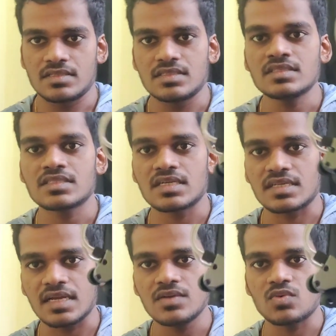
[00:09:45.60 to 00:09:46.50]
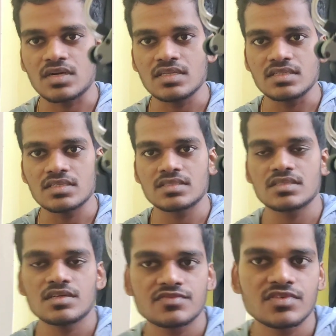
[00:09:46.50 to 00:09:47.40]
since I tried only
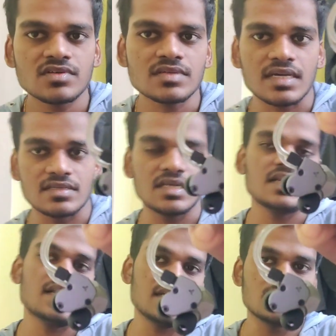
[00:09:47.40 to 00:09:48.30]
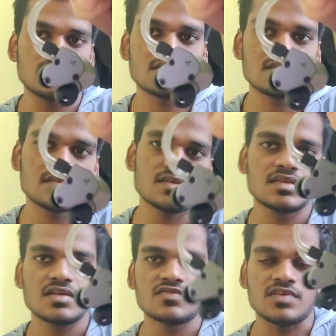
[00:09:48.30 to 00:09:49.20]
this earphone, I really like this.
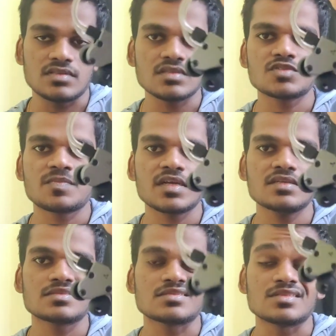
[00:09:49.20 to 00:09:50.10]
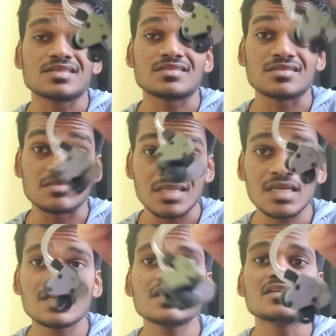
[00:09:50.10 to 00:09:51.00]
For this price, this is
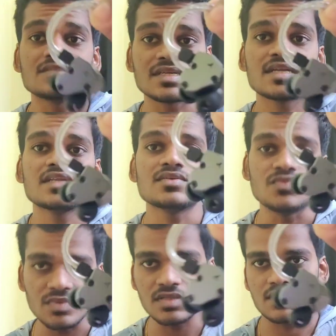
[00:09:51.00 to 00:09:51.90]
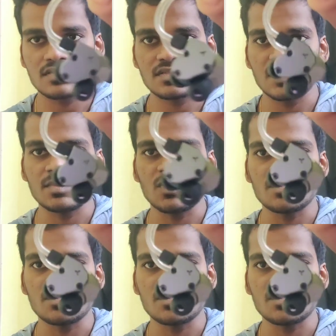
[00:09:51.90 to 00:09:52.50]
really, really worth, in my